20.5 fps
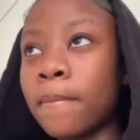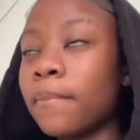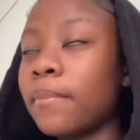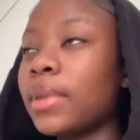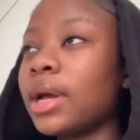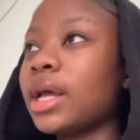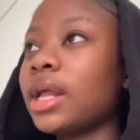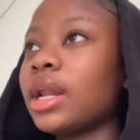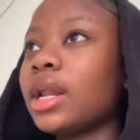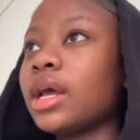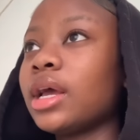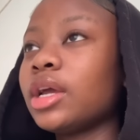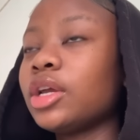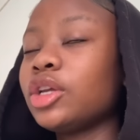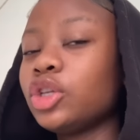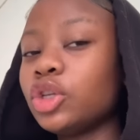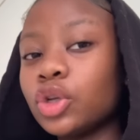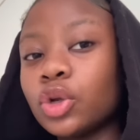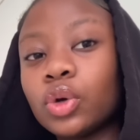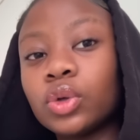but
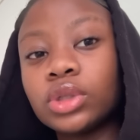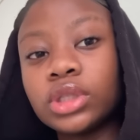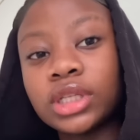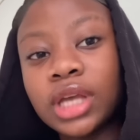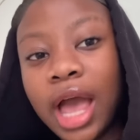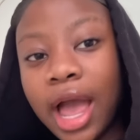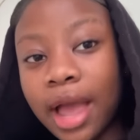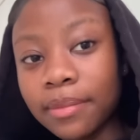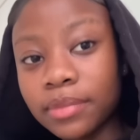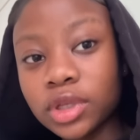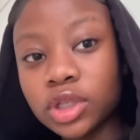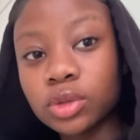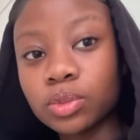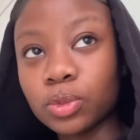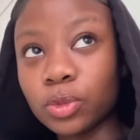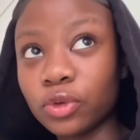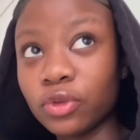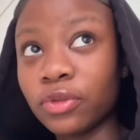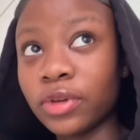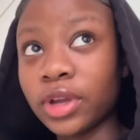you know, time is
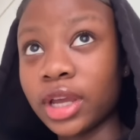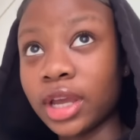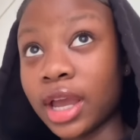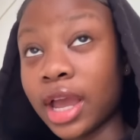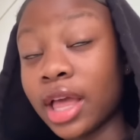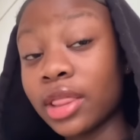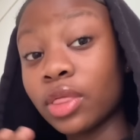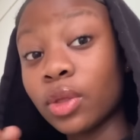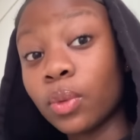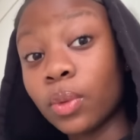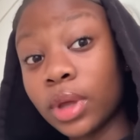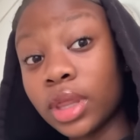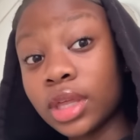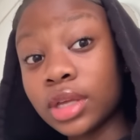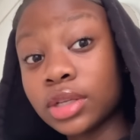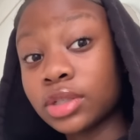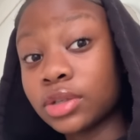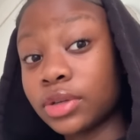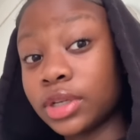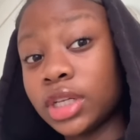moving and the
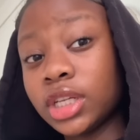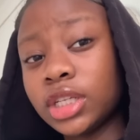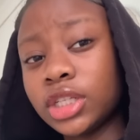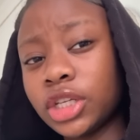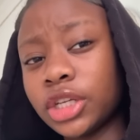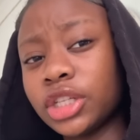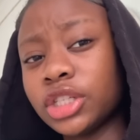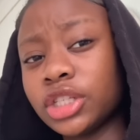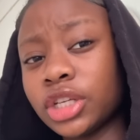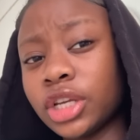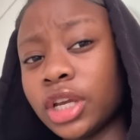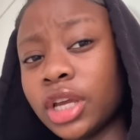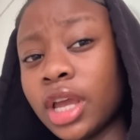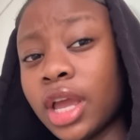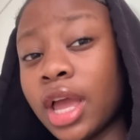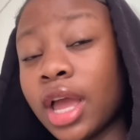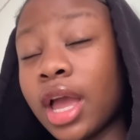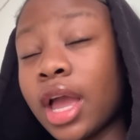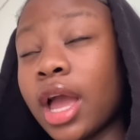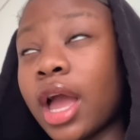weather's already changing.
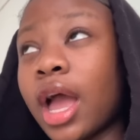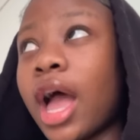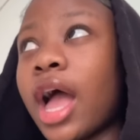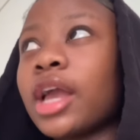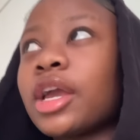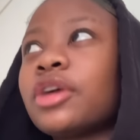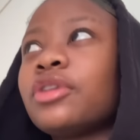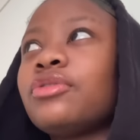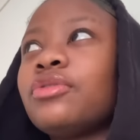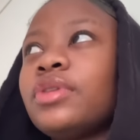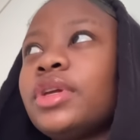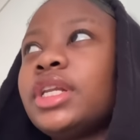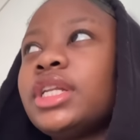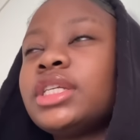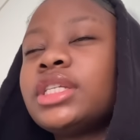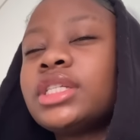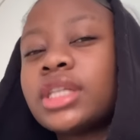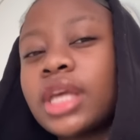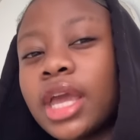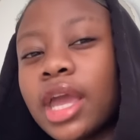I could really
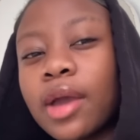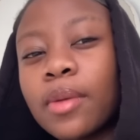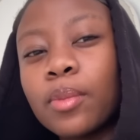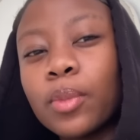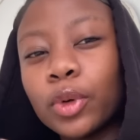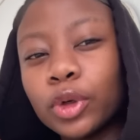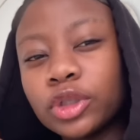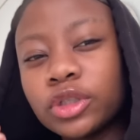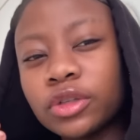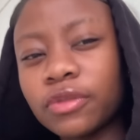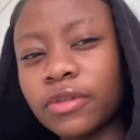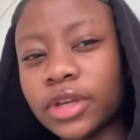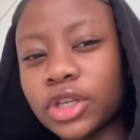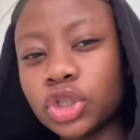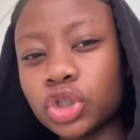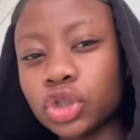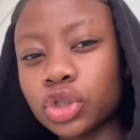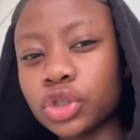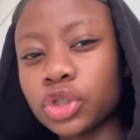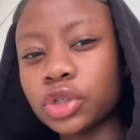say a
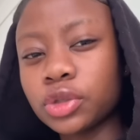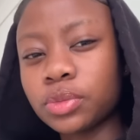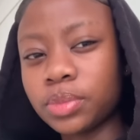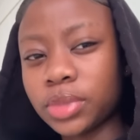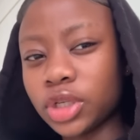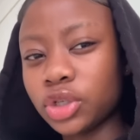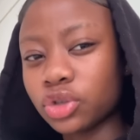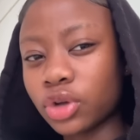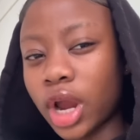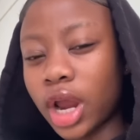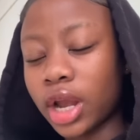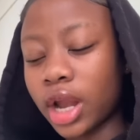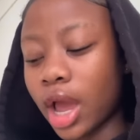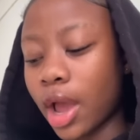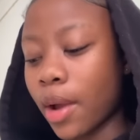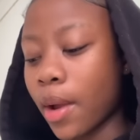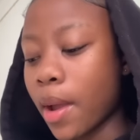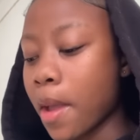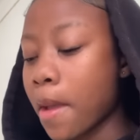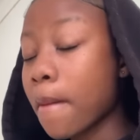motivational speech right
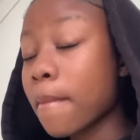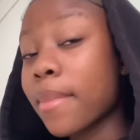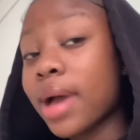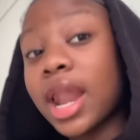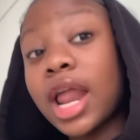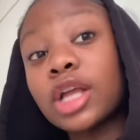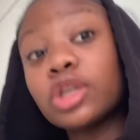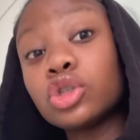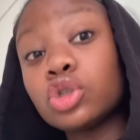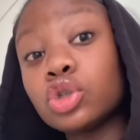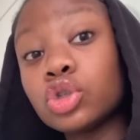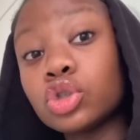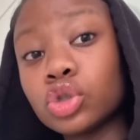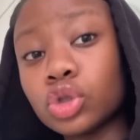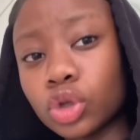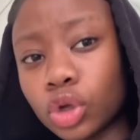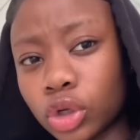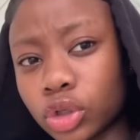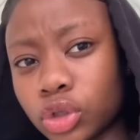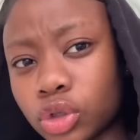now that I choose
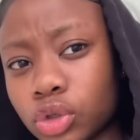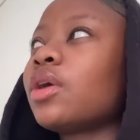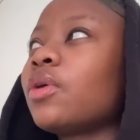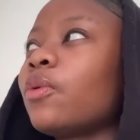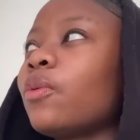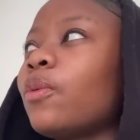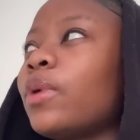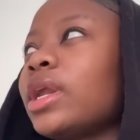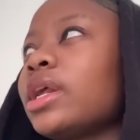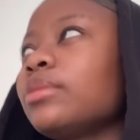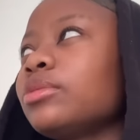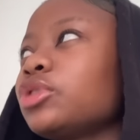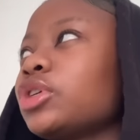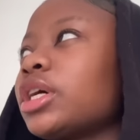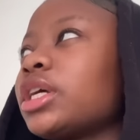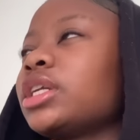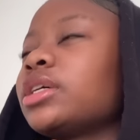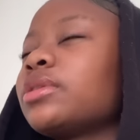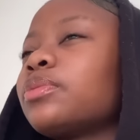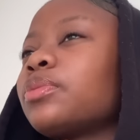not to. What I'm
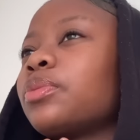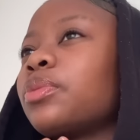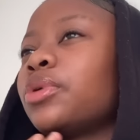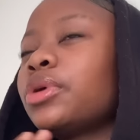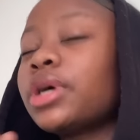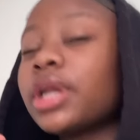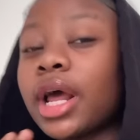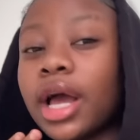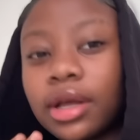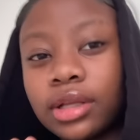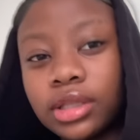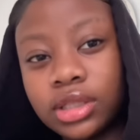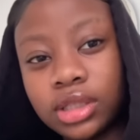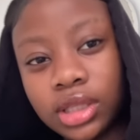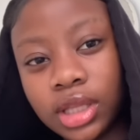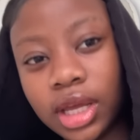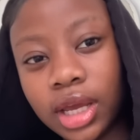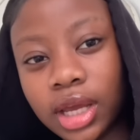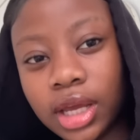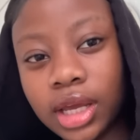trying to put out
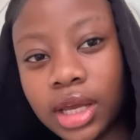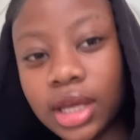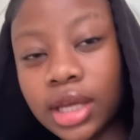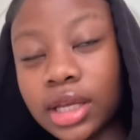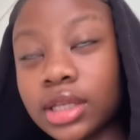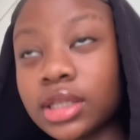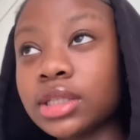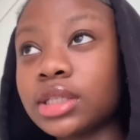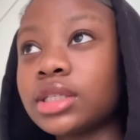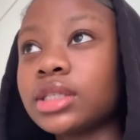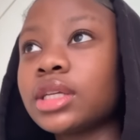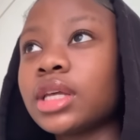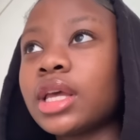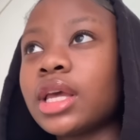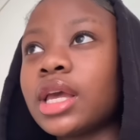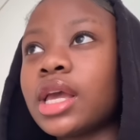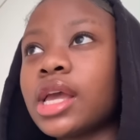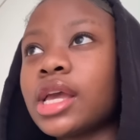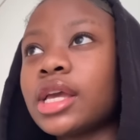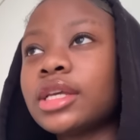there is
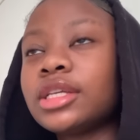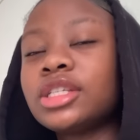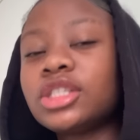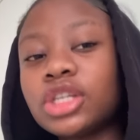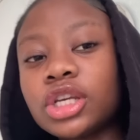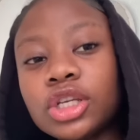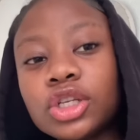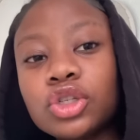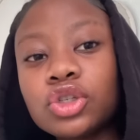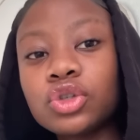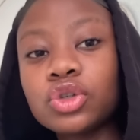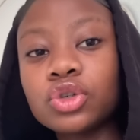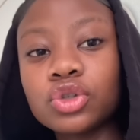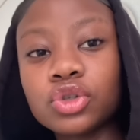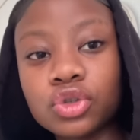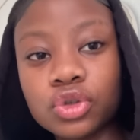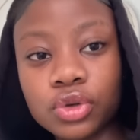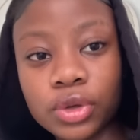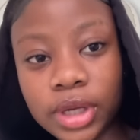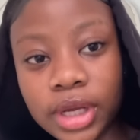chase your
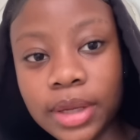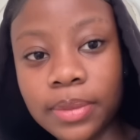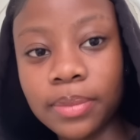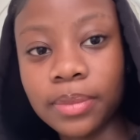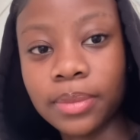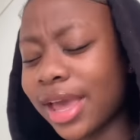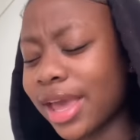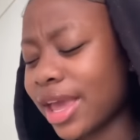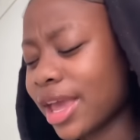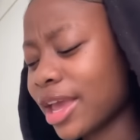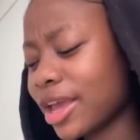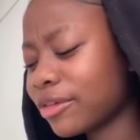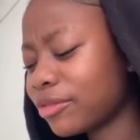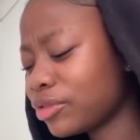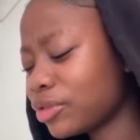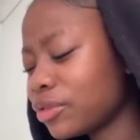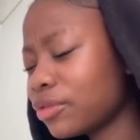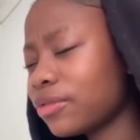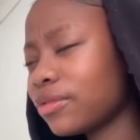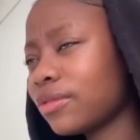dream.
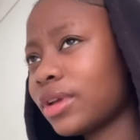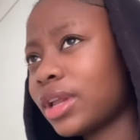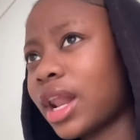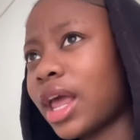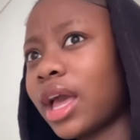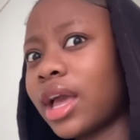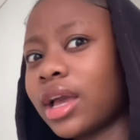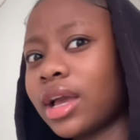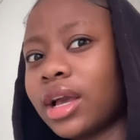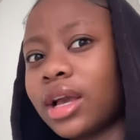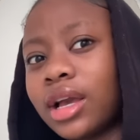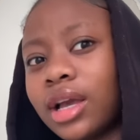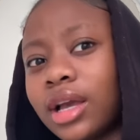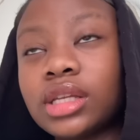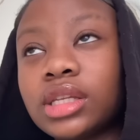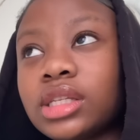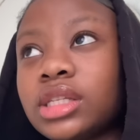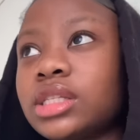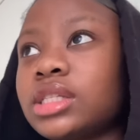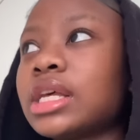If you feel like
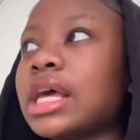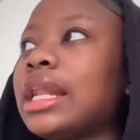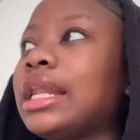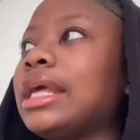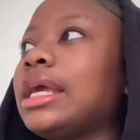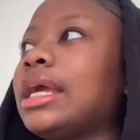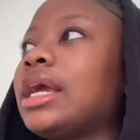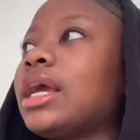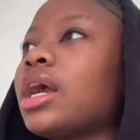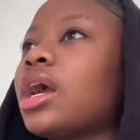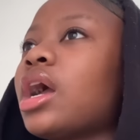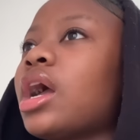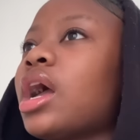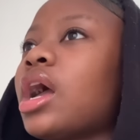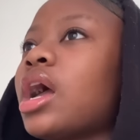selling